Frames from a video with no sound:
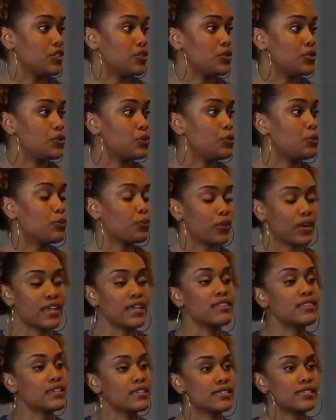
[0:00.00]
You
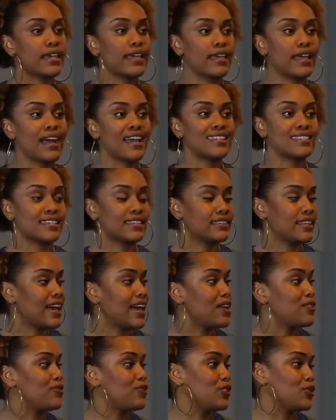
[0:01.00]
bring this AI to
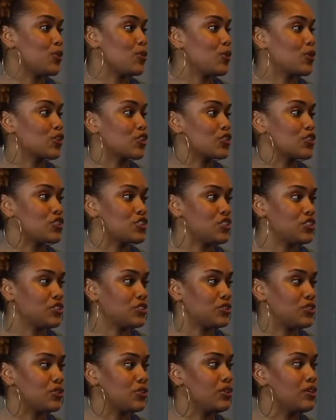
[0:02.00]
life in order
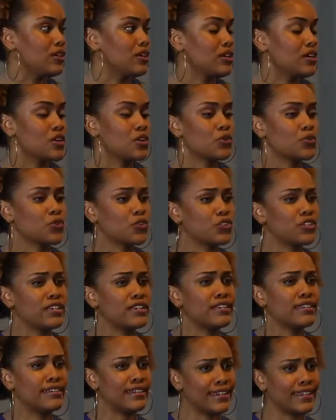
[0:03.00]
to
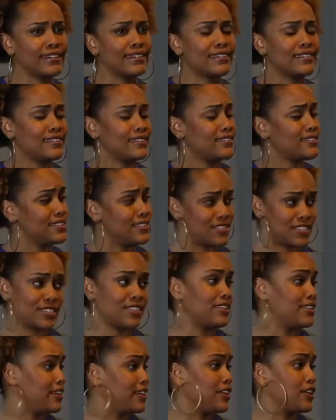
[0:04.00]
really get into
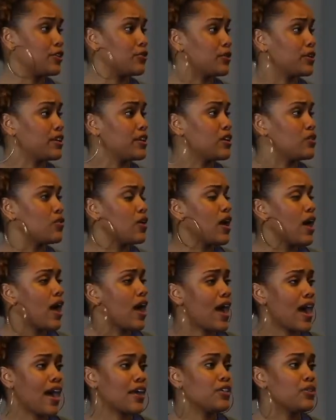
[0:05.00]
the nitty-gritty of
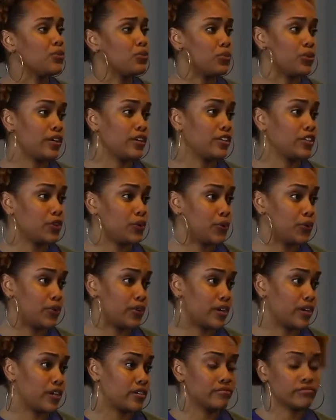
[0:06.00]
how you want
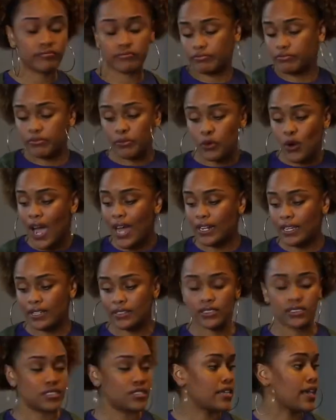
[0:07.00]
your
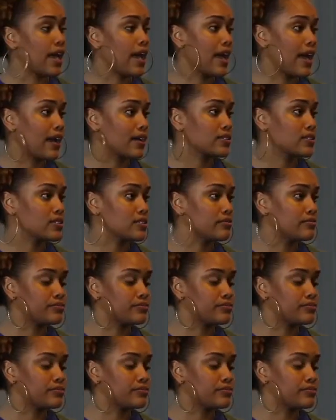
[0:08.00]
product to act,